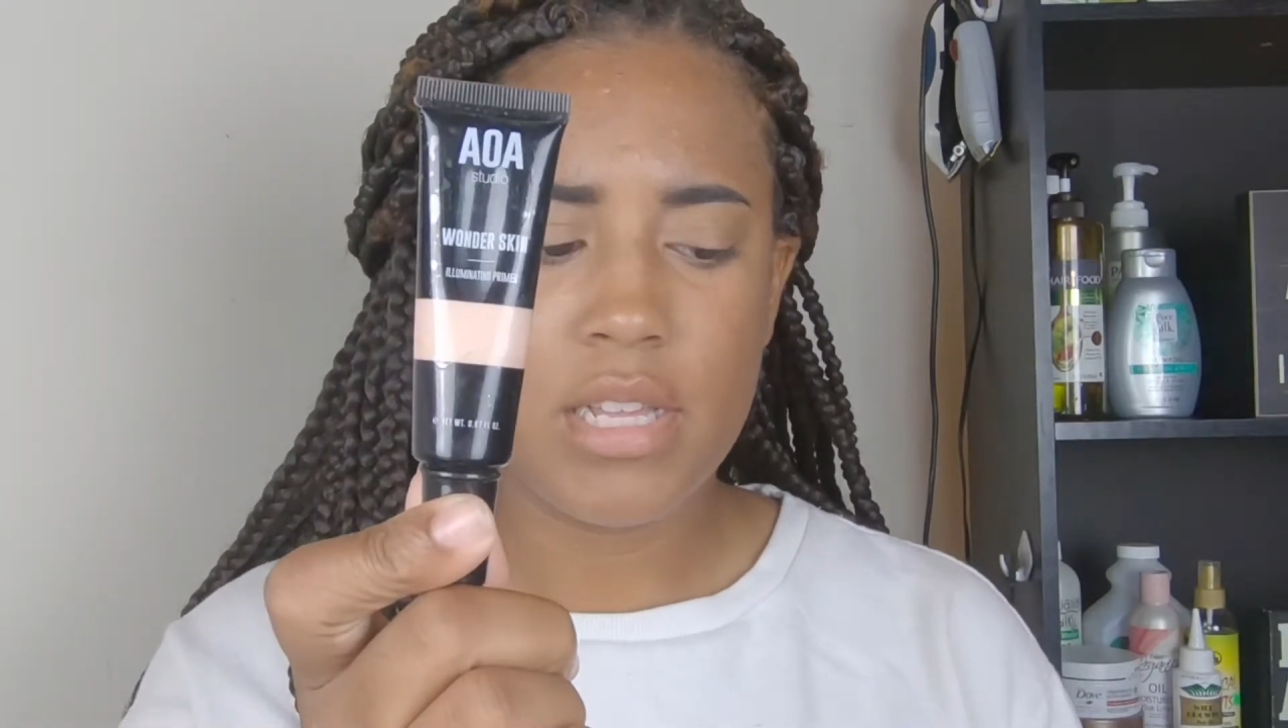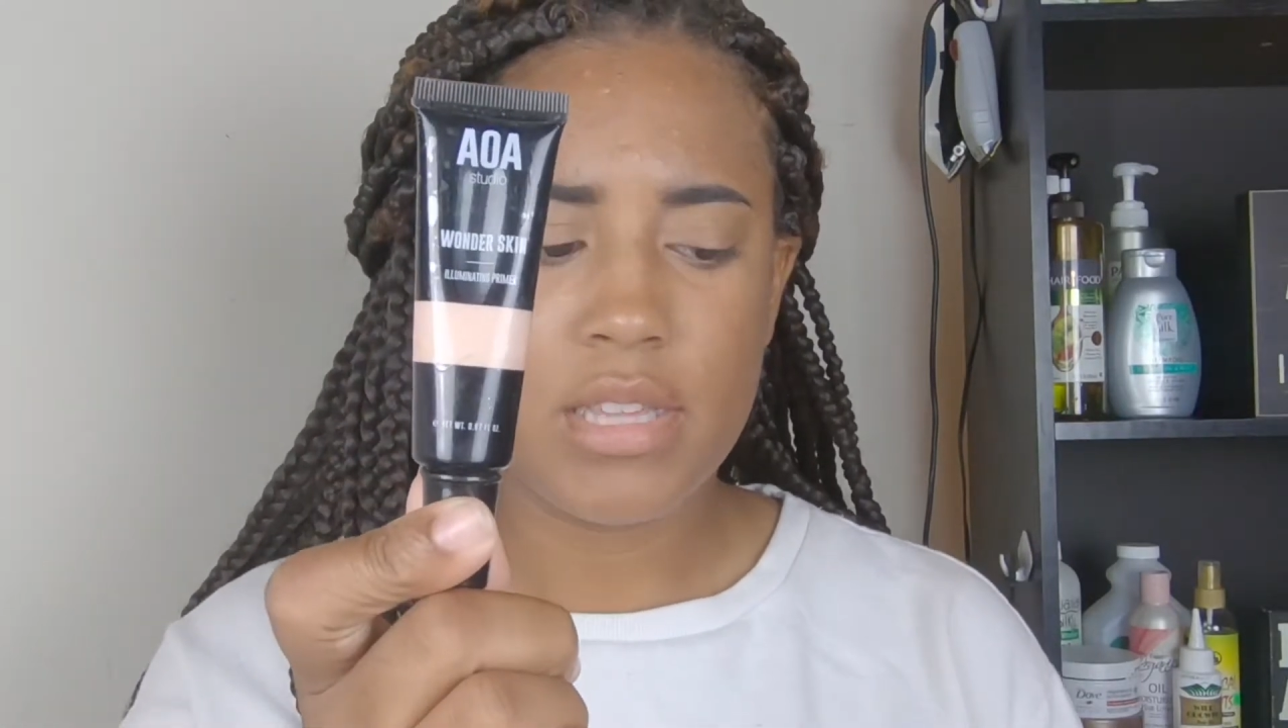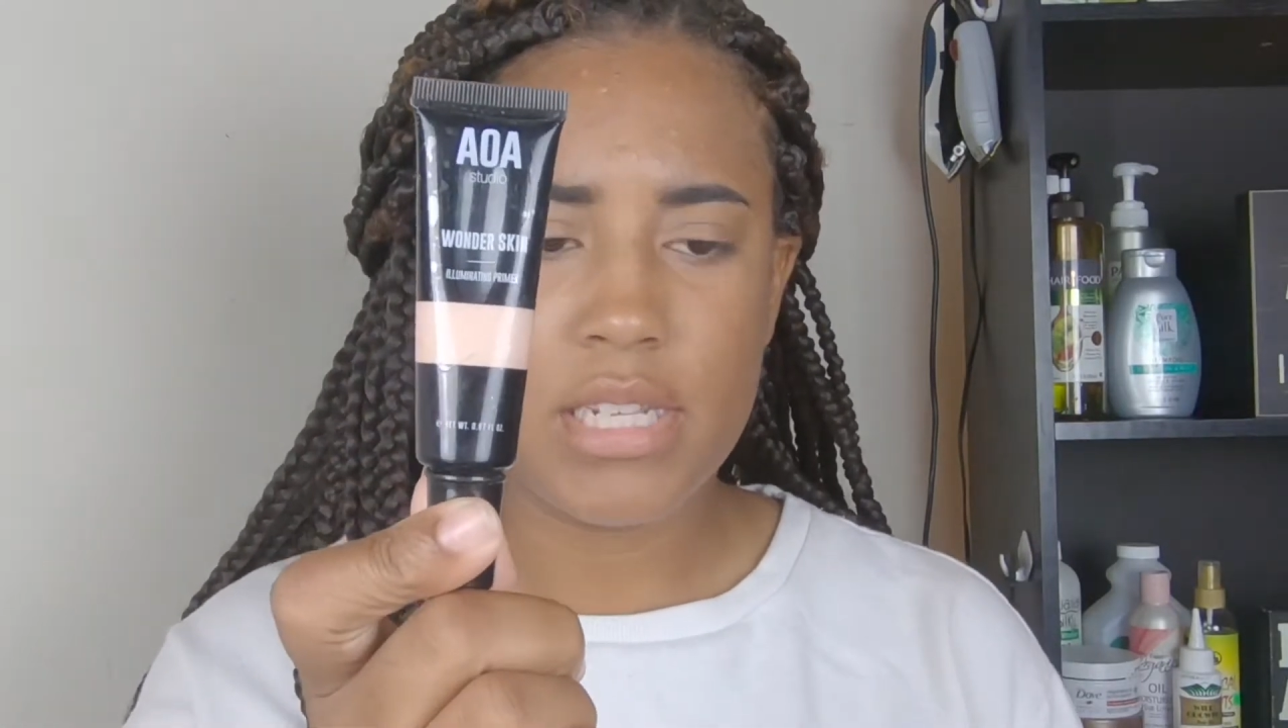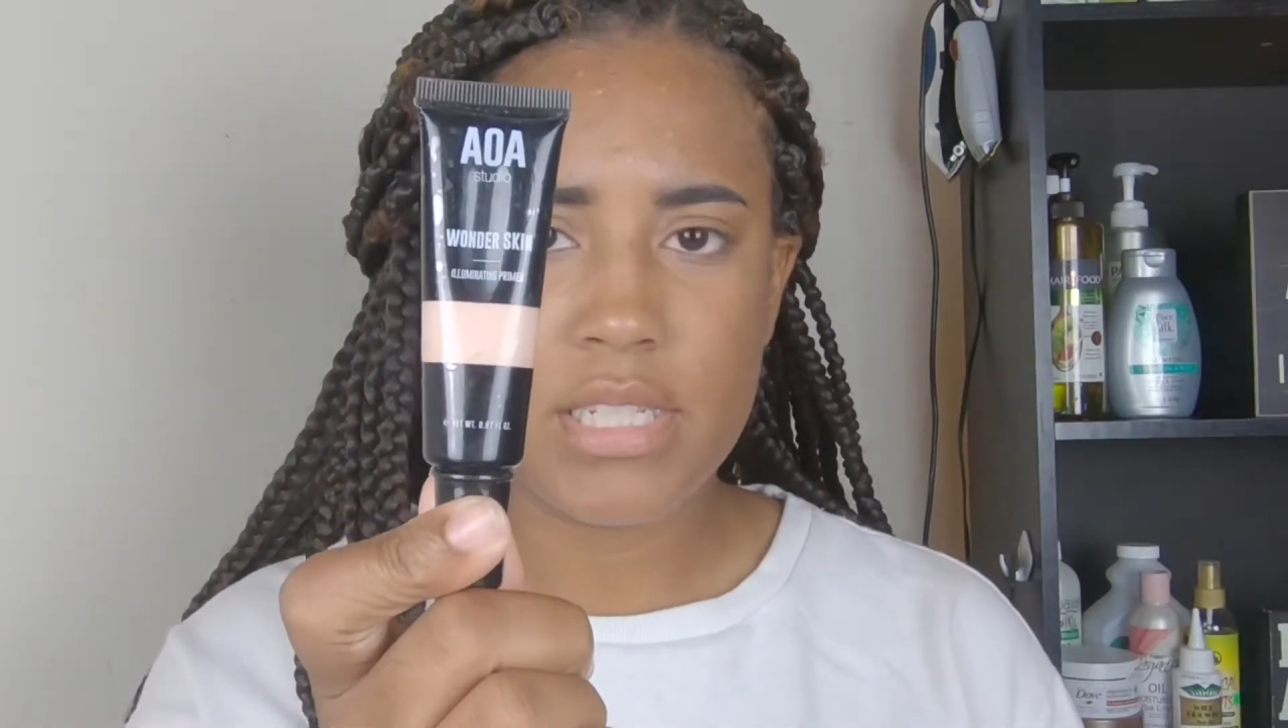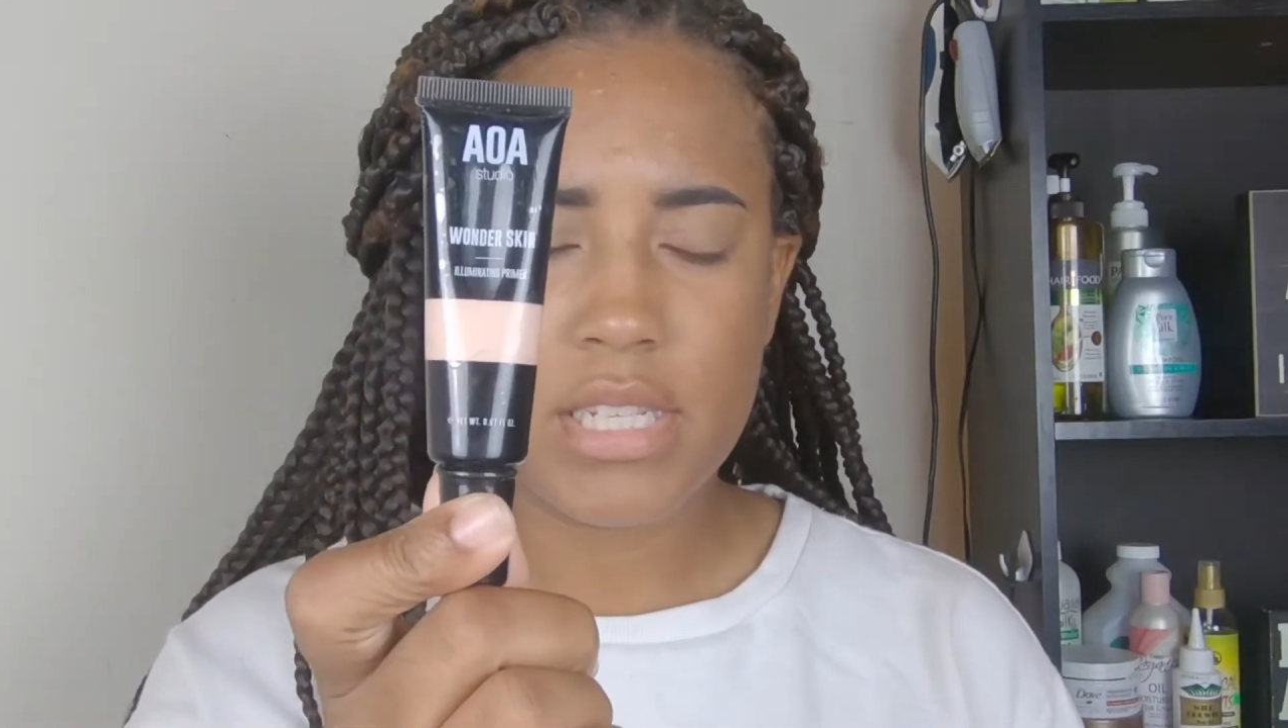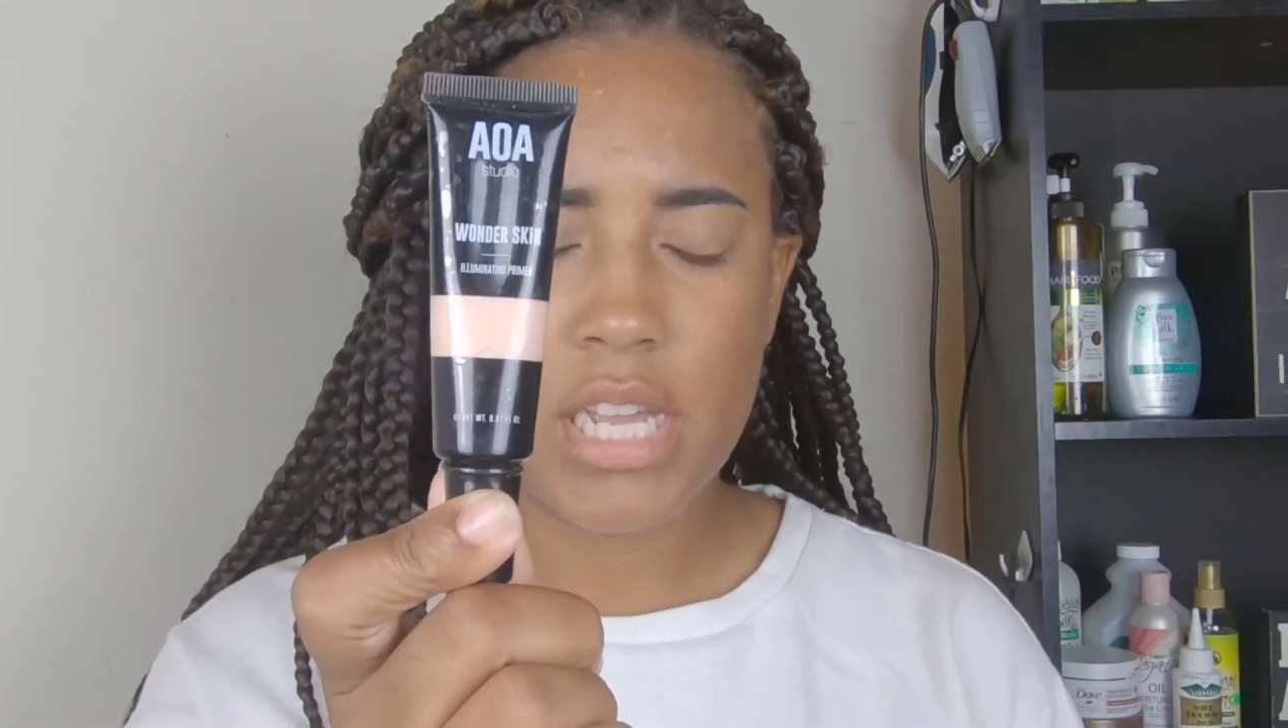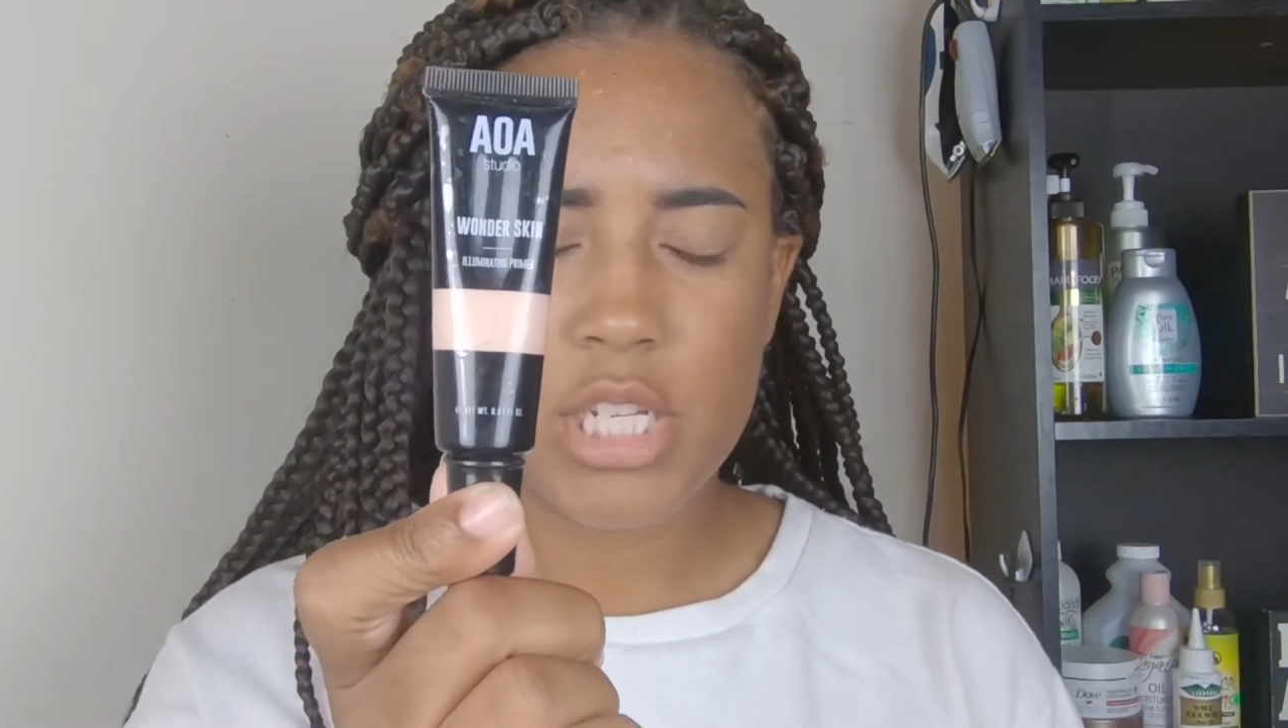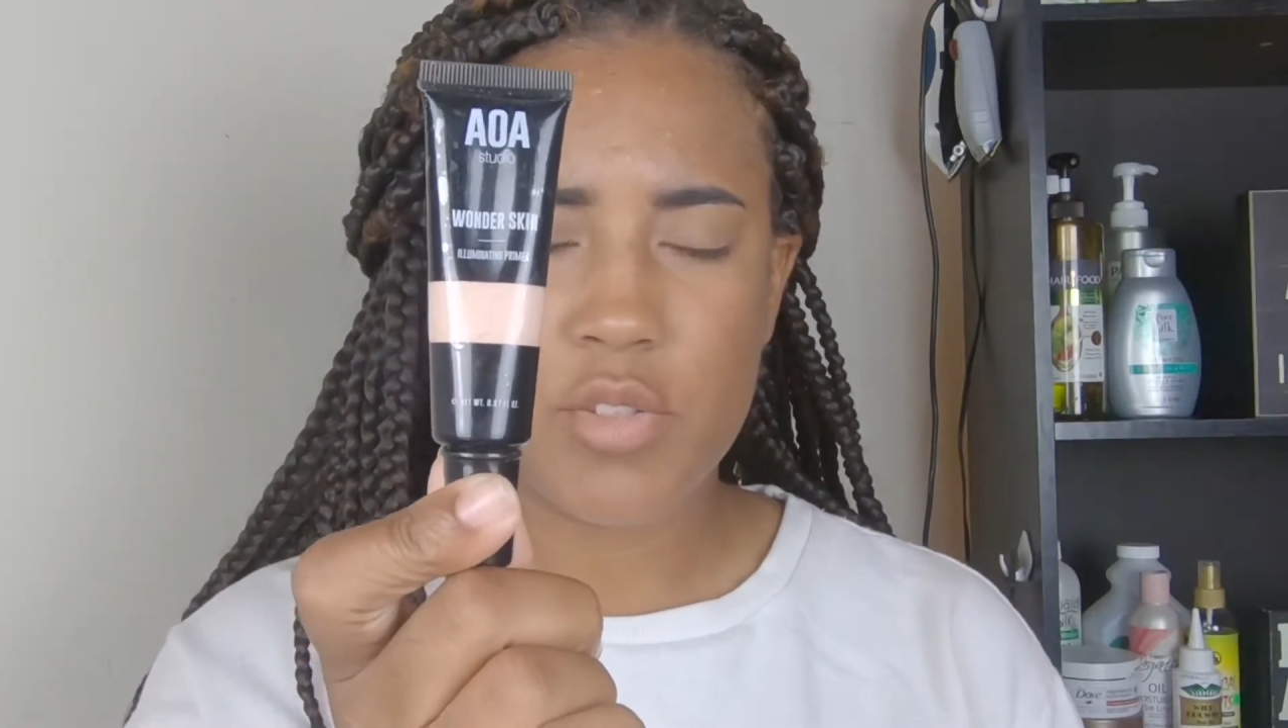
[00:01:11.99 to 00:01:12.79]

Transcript: this is